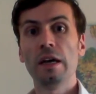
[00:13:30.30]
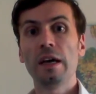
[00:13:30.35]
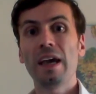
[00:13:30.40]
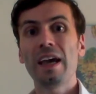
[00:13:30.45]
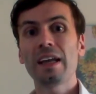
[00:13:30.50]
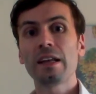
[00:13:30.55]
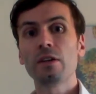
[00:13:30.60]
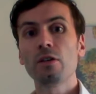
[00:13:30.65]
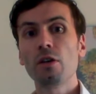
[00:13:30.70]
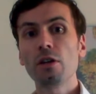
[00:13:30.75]

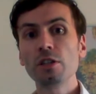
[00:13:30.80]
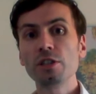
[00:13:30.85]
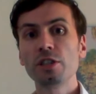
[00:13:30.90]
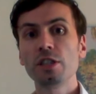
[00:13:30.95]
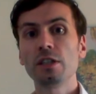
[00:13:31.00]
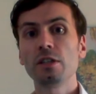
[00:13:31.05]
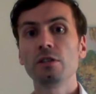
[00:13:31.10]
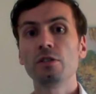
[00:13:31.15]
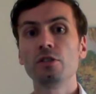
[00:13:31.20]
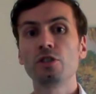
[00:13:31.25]

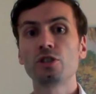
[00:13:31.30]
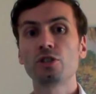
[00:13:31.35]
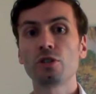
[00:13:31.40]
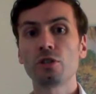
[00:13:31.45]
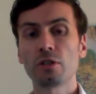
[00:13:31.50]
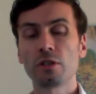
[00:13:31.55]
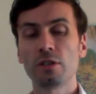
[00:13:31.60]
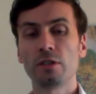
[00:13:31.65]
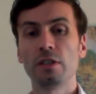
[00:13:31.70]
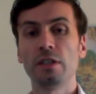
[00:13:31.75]
Acknowledging
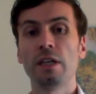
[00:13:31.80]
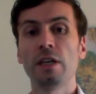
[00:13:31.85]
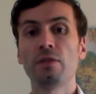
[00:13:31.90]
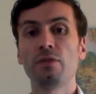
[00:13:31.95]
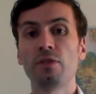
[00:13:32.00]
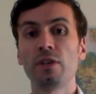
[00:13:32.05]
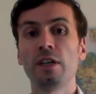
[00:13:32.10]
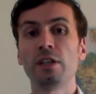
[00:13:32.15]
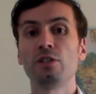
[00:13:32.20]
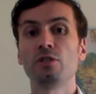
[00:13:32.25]
uncertainty in
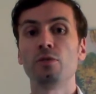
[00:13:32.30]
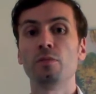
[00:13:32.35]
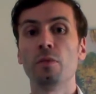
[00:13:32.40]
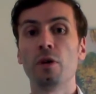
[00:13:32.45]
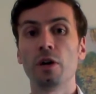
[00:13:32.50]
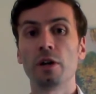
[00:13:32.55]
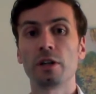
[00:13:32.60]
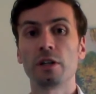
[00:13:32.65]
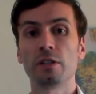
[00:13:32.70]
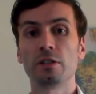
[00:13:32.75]
financial
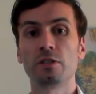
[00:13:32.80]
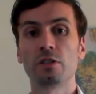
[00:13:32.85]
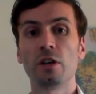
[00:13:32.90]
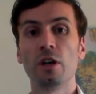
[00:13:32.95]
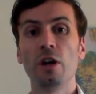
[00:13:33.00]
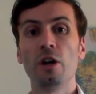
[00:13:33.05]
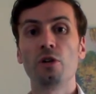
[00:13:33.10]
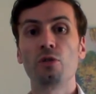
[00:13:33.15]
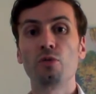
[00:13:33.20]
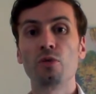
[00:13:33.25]
markets
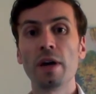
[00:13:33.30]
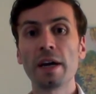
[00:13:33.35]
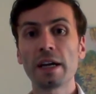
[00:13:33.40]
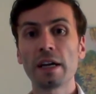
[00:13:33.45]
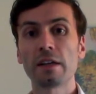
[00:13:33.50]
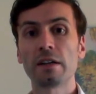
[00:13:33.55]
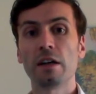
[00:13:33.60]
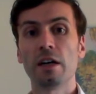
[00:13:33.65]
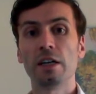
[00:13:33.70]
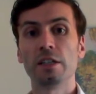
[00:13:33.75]

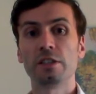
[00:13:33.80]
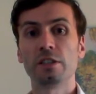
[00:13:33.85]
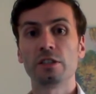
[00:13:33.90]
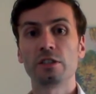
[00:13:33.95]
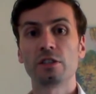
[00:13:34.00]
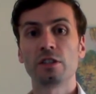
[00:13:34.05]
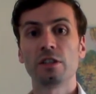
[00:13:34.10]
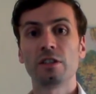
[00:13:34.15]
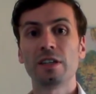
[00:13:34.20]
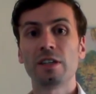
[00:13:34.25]

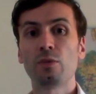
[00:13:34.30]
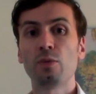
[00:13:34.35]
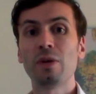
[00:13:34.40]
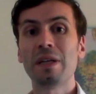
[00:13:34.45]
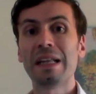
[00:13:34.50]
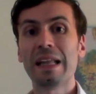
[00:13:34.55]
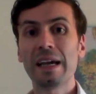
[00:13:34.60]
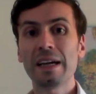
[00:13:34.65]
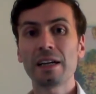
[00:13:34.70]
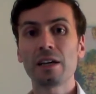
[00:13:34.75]
recognizes that we
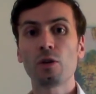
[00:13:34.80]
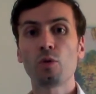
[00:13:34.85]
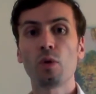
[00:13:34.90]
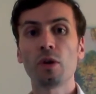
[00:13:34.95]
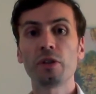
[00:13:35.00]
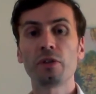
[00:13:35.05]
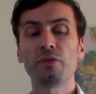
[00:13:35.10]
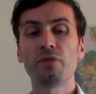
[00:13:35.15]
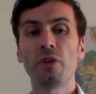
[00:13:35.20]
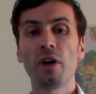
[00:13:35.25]
lack
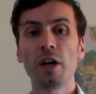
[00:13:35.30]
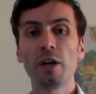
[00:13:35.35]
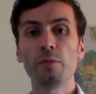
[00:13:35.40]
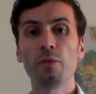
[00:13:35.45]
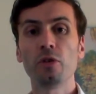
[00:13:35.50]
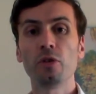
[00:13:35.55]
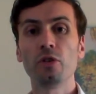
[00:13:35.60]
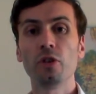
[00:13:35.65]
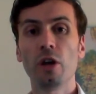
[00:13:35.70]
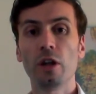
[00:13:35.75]

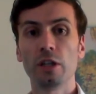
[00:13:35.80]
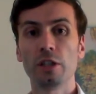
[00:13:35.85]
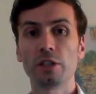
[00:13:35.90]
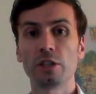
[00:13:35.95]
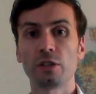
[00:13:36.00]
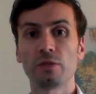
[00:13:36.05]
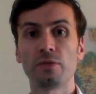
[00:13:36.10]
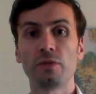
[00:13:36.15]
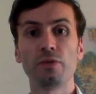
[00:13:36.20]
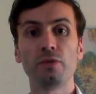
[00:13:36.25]
quantifiable
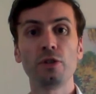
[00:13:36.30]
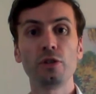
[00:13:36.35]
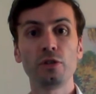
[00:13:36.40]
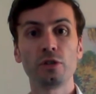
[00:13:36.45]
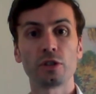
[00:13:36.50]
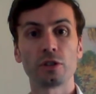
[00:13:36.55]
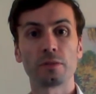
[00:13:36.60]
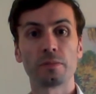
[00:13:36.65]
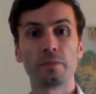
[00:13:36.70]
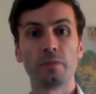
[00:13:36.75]
knowledge of the
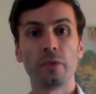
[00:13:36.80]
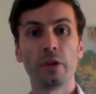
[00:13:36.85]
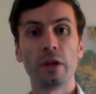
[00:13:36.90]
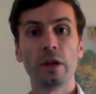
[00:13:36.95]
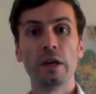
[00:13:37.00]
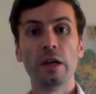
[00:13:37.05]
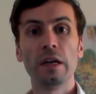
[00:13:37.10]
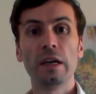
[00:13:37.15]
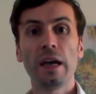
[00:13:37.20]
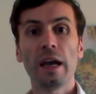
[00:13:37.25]
future
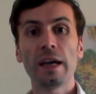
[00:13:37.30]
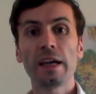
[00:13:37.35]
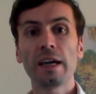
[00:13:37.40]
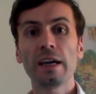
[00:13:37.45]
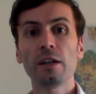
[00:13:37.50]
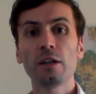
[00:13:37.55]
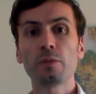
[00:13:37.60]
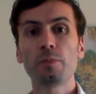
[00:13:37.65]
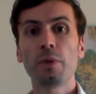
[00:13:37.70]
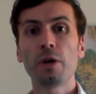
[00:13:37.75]
and
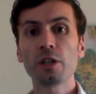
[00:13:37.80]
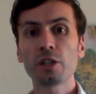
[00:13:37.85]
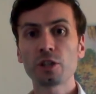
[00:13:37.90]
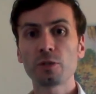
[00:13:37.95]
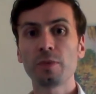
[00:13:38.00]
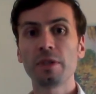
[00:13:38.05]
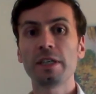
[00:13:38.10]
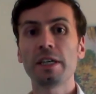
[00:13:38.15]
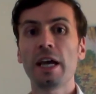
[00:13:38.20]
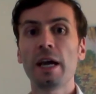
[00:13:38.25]
cannot
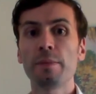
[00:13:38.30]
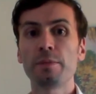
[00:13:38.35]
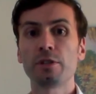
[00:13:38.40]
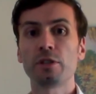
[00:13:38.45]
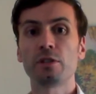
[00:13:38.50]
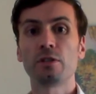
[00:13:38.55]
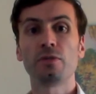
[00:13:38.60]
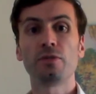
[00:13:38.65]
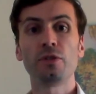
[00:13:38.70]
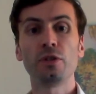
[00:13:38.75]
possibly
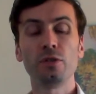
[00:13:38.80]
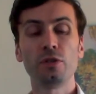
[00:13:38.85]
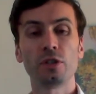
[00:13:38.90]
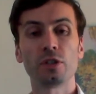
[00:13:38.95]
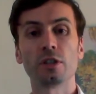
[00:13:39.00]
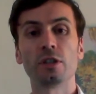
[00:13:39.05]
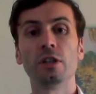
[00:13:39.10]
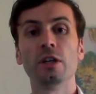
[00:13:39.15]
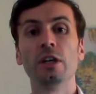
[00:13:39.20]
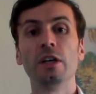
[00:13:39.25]
capture the
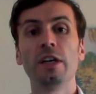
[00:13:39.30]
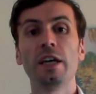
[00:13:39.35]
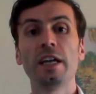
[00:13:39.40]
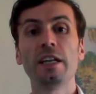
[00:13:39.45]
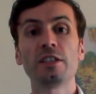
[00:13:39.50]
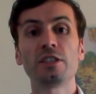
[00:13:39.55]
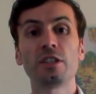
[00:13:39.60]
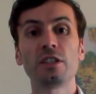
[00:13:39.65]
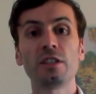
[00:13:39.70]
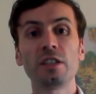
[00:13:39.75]
future in
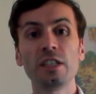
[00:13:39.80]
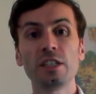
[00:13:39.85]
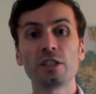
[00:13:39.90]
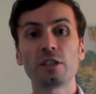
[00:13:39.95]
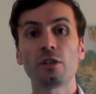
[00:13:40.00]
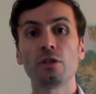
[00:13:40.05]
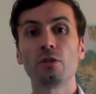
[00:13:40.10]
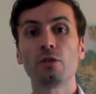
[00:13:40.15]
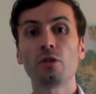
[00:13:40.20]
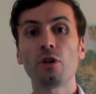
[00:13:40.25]
a
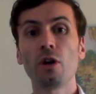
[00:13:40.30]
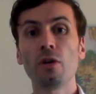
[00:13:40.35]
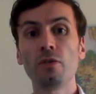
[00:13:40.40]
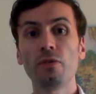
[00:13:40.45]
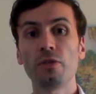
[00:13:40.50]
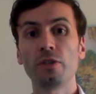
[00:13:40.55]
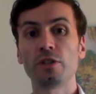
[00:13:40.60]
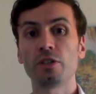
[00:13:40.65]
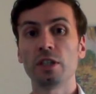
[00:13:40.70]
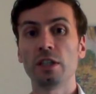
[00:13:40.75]
statistical
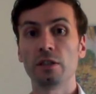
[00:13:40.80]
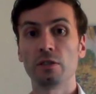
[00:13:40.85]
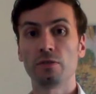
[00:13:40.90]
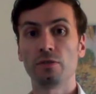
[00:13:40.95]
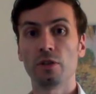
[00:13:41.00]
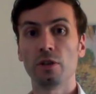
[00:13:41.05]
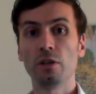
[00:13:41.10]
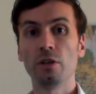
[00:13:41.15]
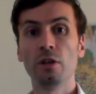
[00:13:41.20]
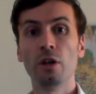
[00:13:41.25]
confidence
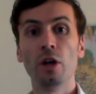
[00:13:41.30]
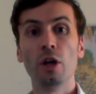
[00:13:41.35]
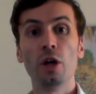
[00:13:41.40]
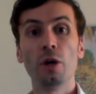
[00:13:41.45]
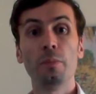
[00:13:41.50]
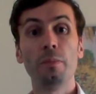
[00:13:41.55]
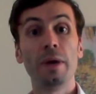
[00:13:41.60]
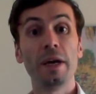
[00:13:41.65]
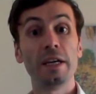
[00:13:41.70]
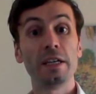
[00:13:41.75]
interval
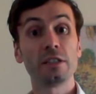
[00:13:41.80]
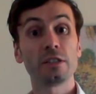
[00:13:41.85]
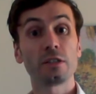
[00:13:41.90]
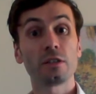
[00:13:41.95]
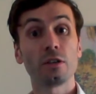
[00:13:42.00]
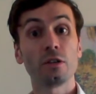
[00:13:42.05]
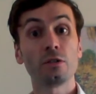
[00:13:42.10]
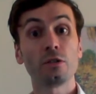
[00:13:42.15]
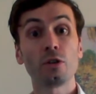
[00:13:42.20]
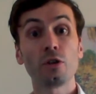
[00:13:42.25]

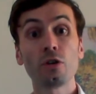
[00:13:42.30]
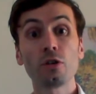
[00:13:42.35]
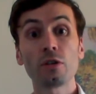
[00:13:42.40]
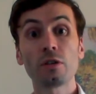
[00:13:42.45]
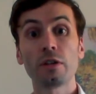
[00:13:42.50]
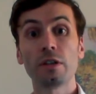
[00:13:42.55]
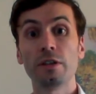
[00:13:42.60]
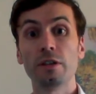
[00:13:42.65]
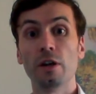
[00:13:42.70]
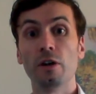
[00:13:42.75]
based on
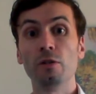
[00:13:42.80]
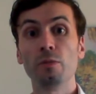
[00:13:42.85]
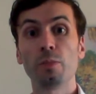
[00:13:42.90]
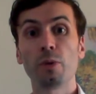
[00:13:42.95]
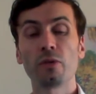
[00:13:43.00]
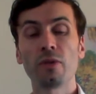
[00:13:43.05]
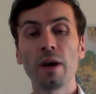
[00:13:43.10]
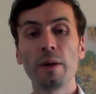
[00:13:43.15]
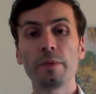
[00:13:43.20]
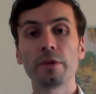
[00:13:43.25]
currently known
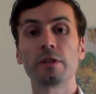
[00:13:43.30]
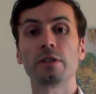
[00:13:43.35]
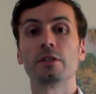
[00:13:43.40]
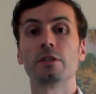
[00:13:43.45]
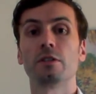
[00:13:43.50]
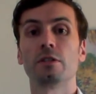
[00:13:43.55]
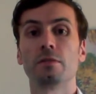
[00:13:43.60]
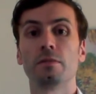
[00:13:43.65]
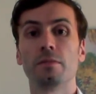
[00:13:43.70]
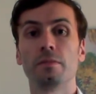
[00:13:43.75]
parameters.